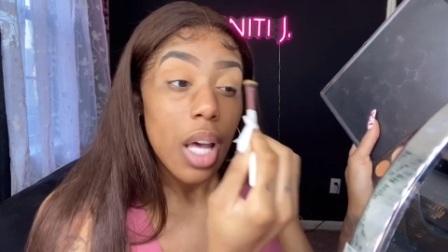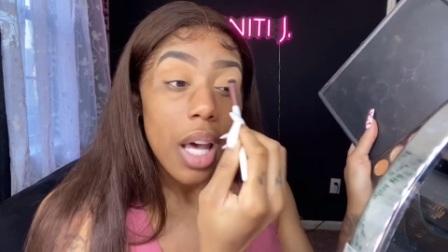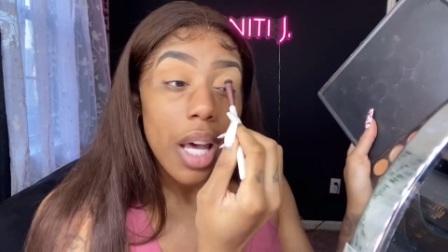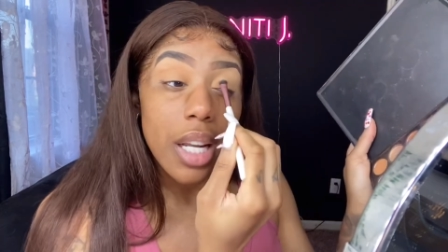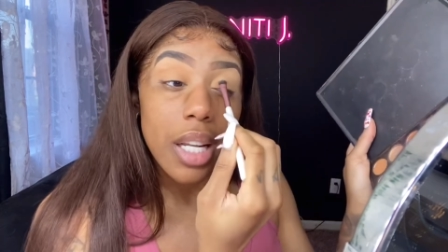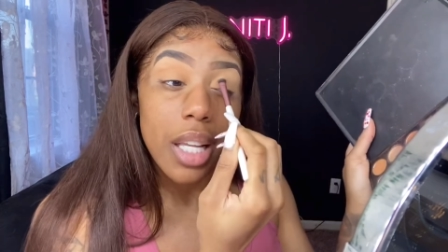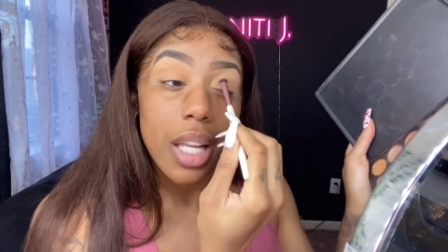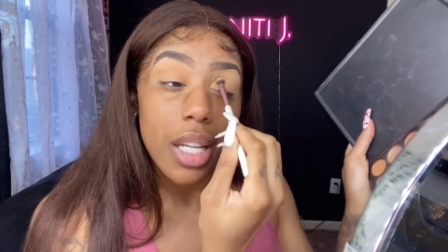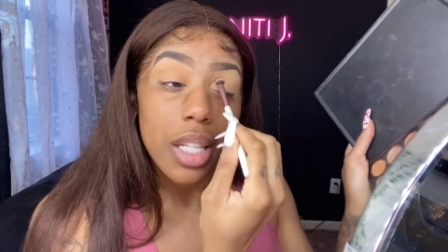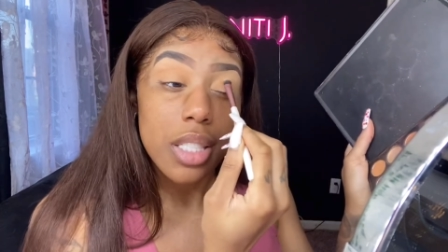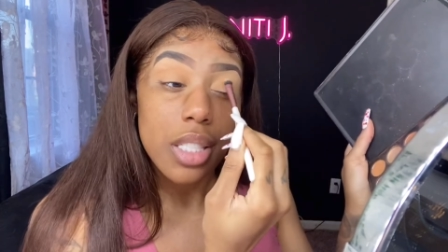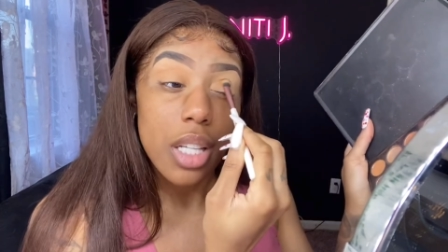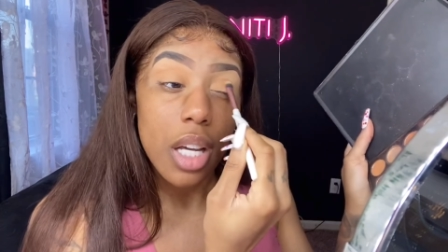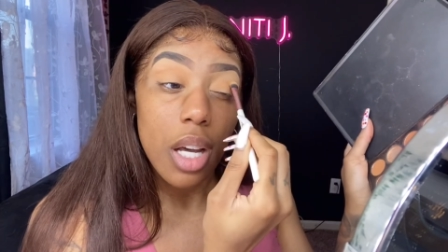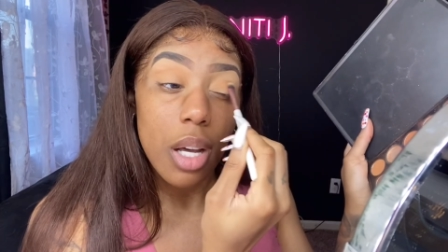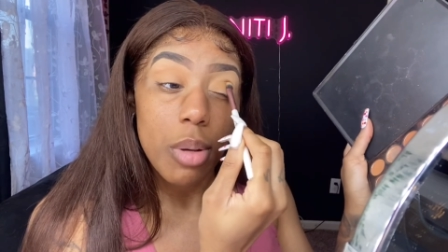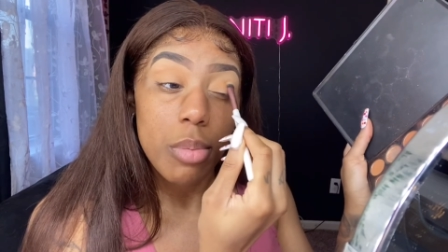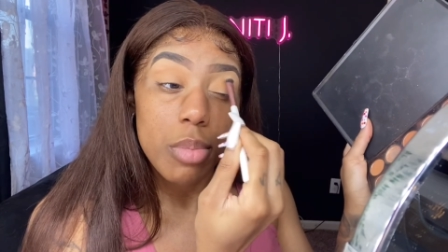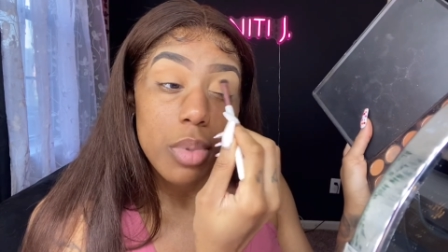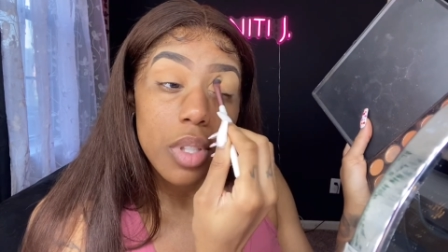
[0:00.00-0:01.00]
And a lot of
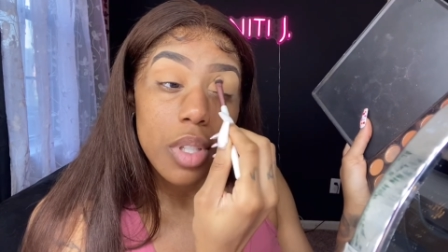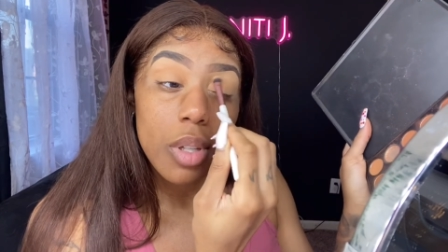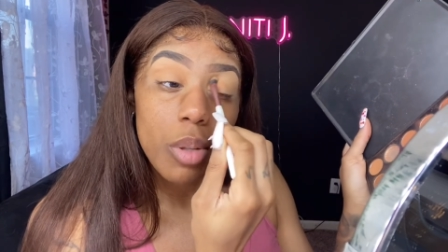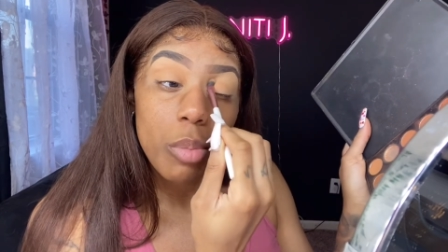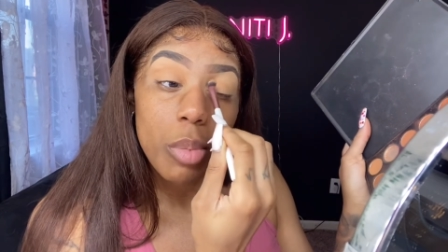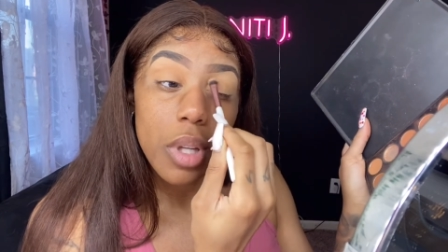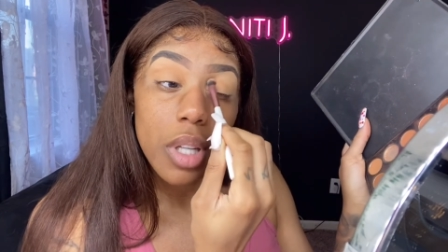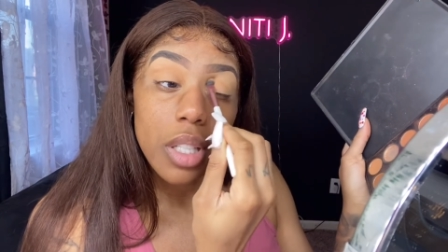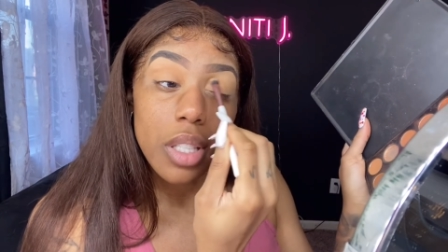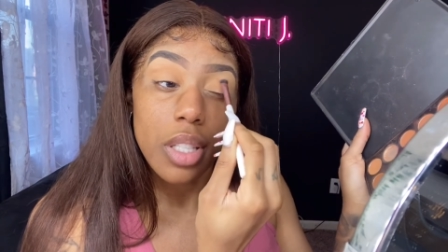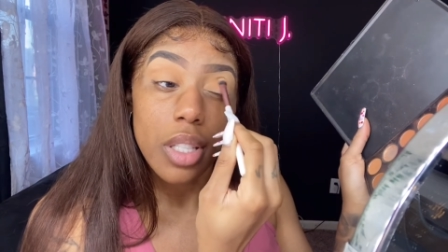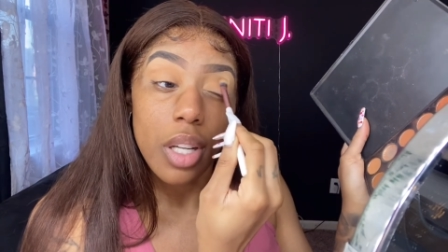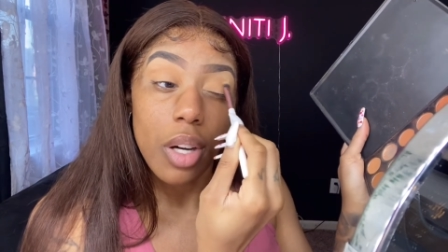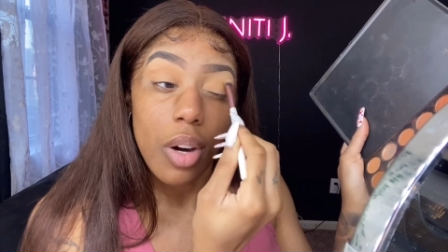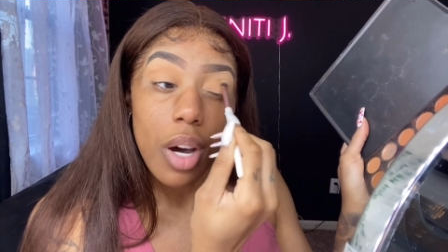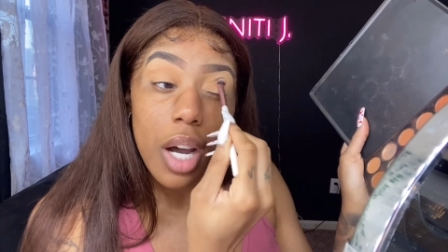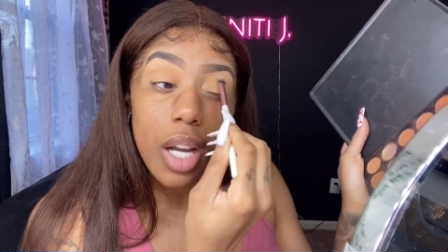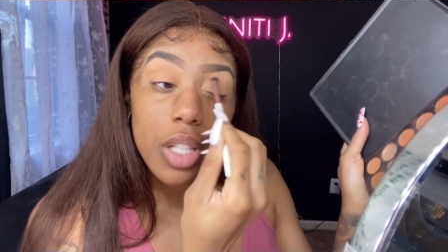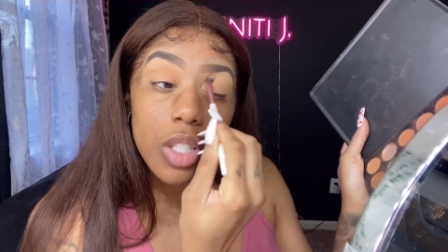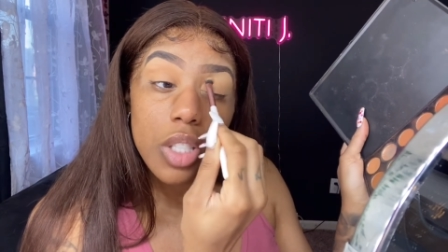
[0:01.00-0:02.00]
times it don't be a no
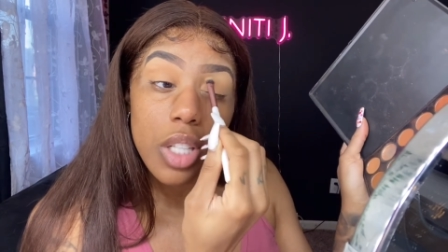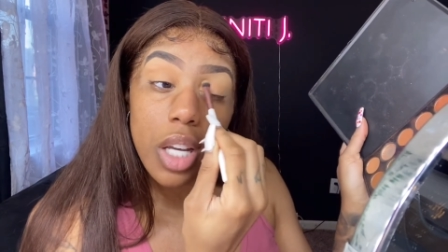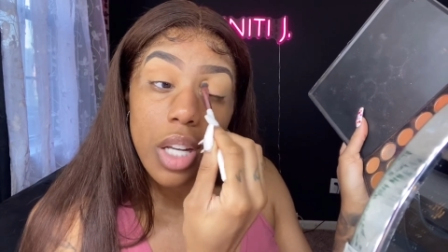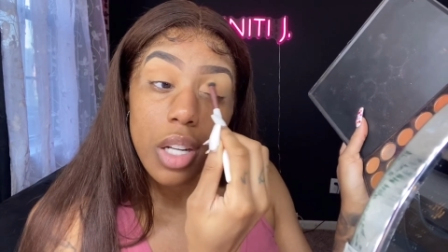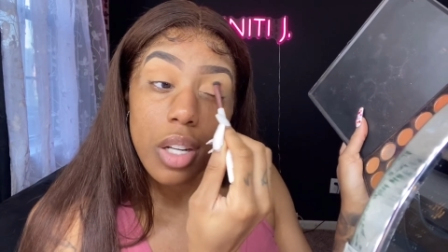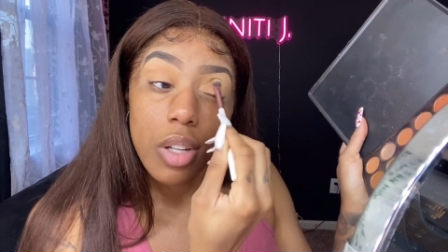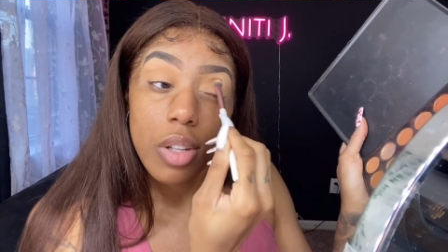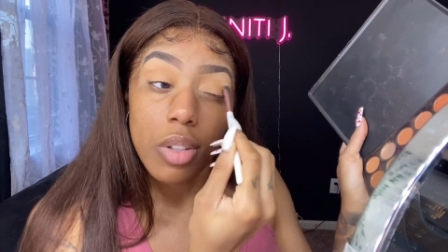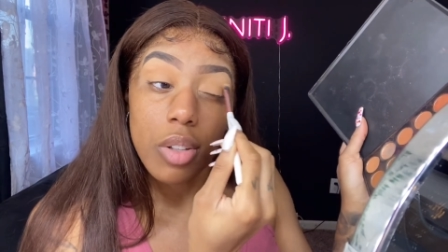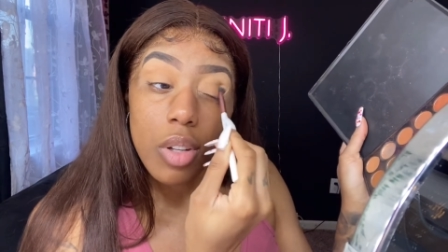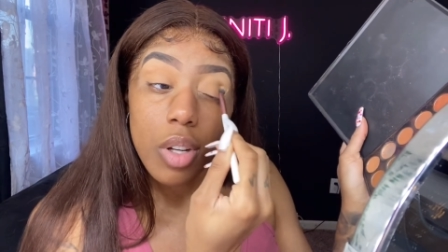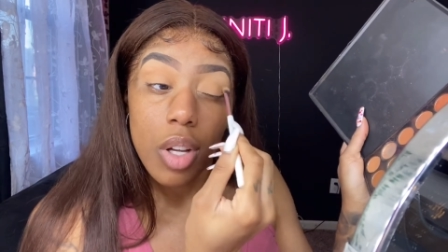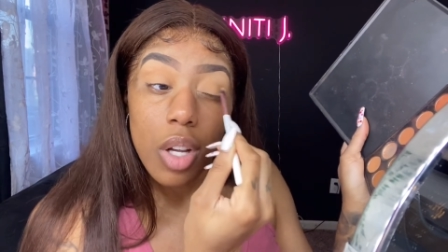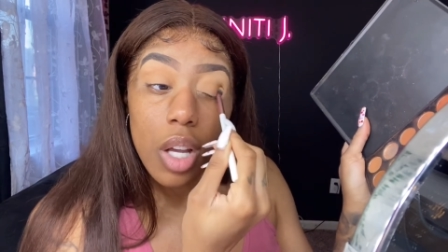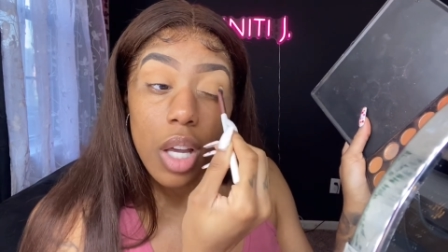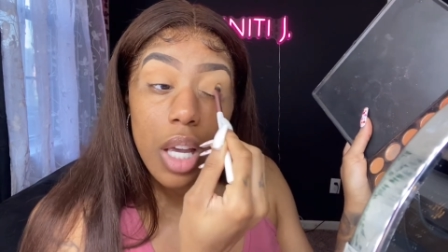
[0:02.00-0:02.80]
eyeshadow.